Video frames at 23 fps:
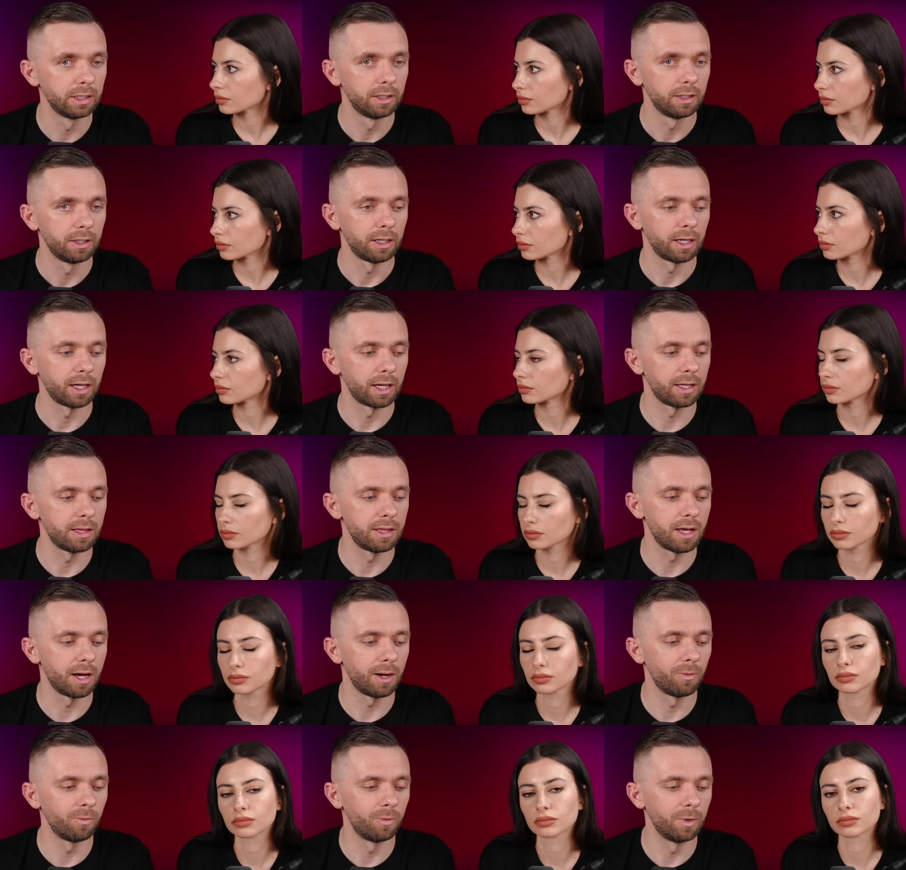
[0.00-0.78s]
Speaker 1: and not
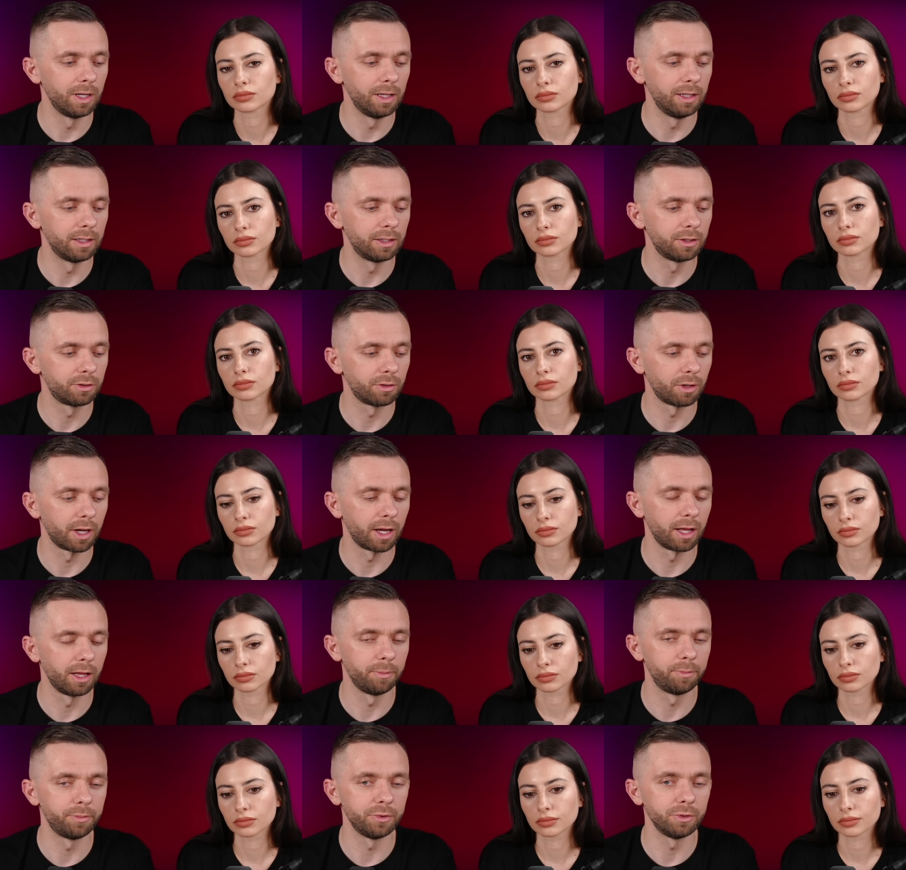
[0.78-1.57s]
willing to
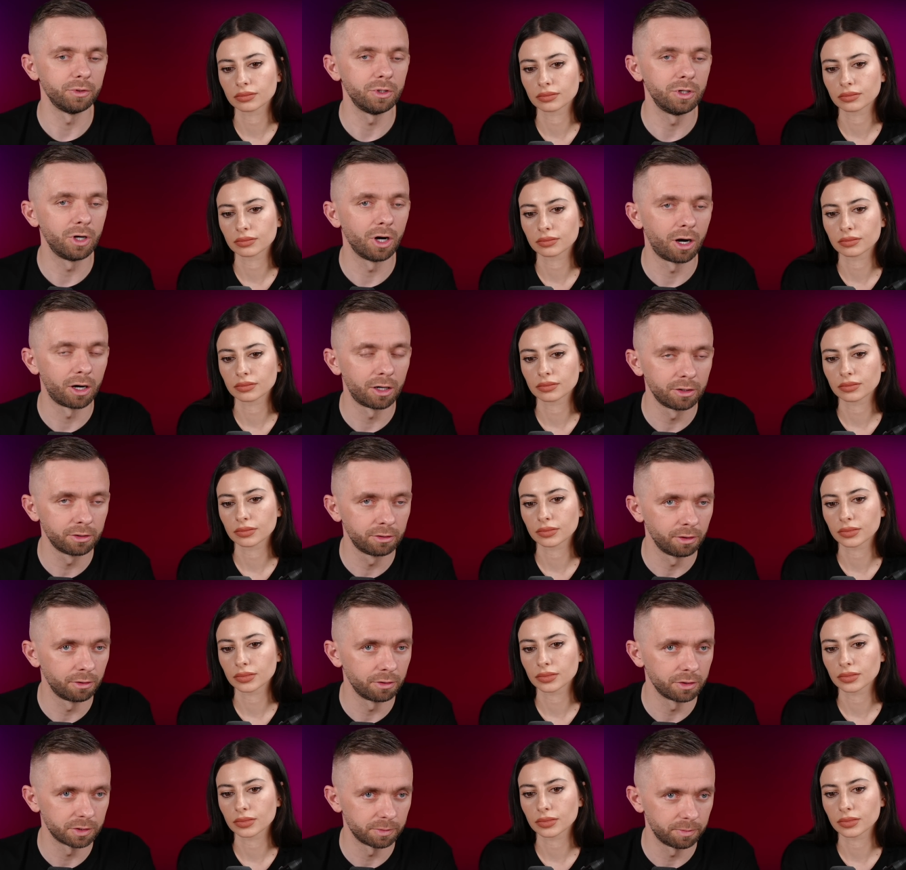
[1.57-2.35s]
help you guard
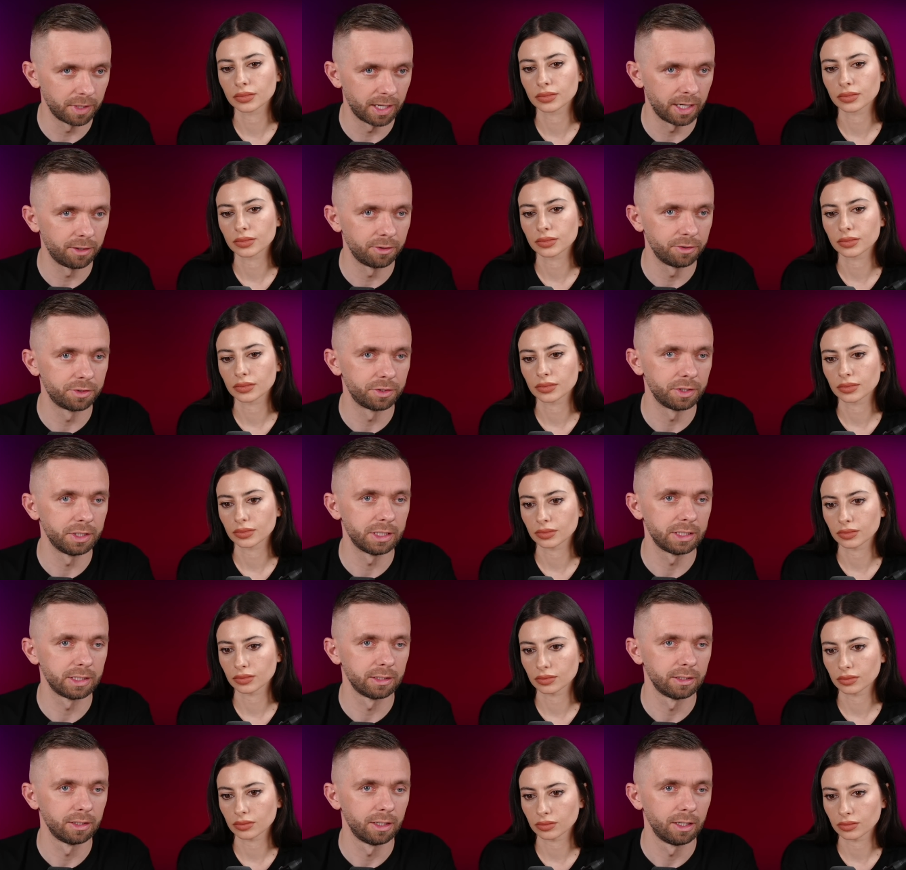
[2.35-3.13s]
those boundaries
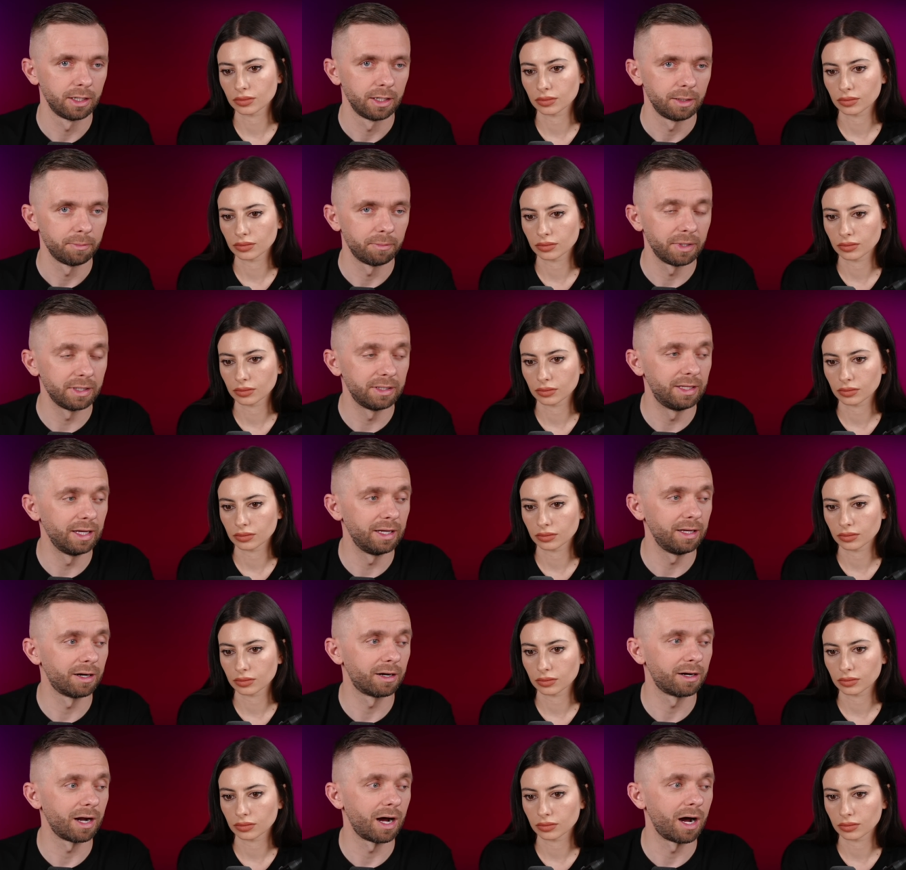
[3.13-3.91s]
but they are
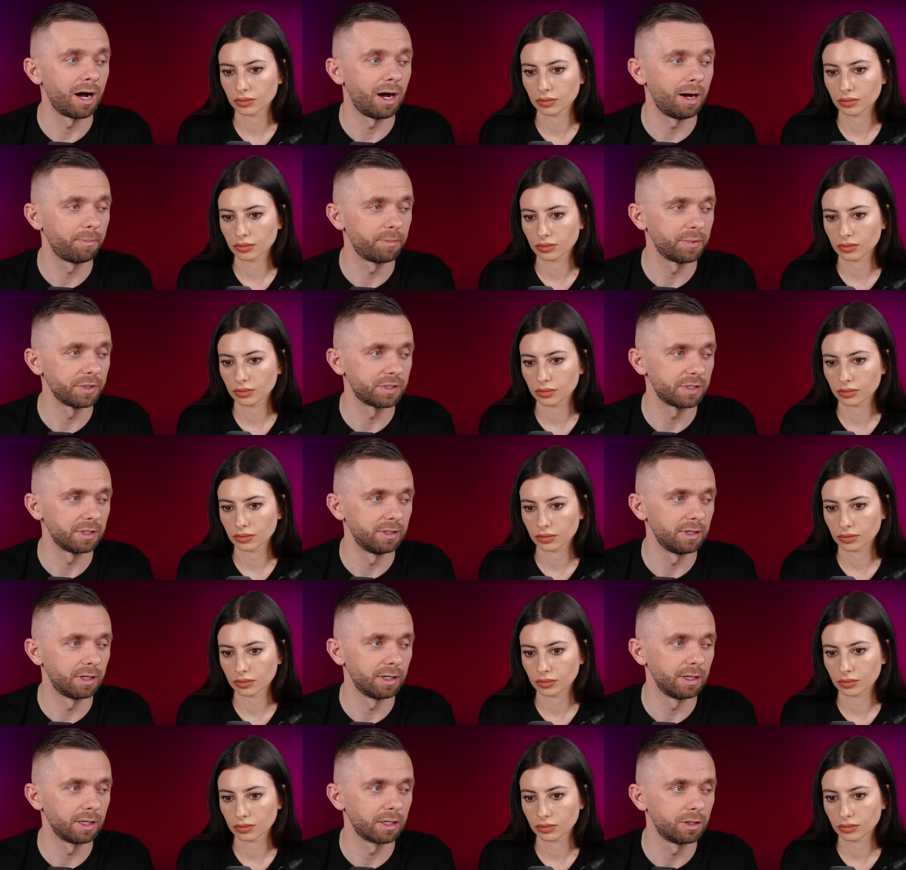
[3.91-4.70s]
opposite they're
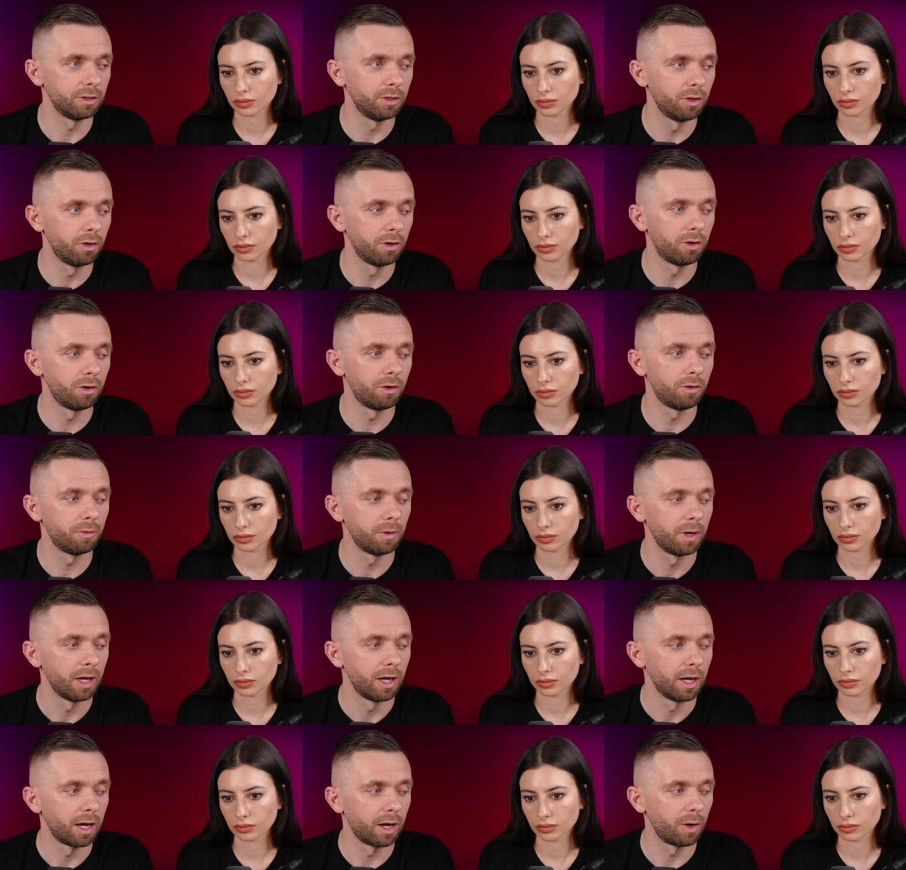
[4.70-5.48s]
like no
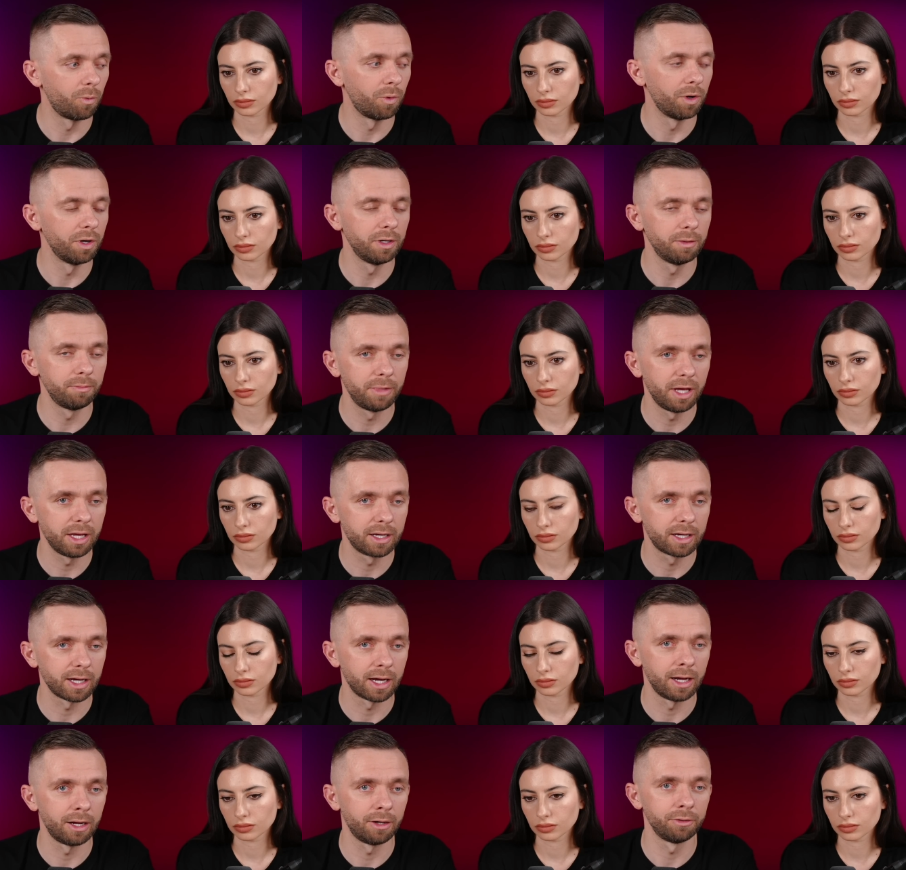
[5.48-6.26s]
i want to make
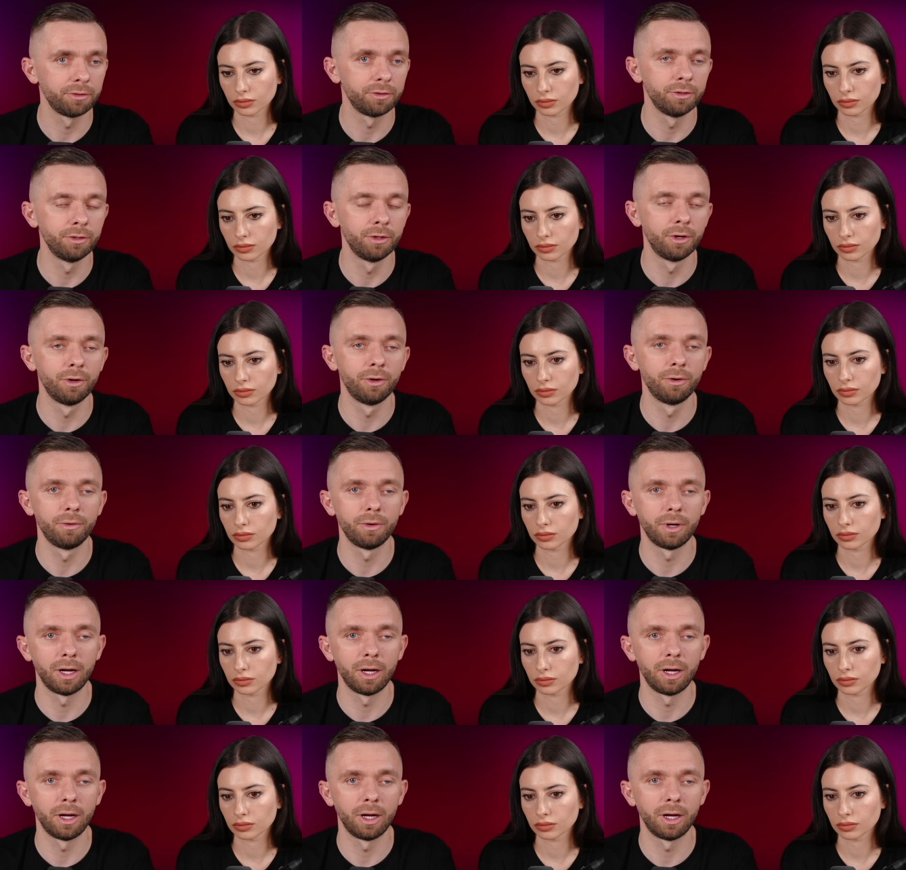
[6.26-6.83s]
out no i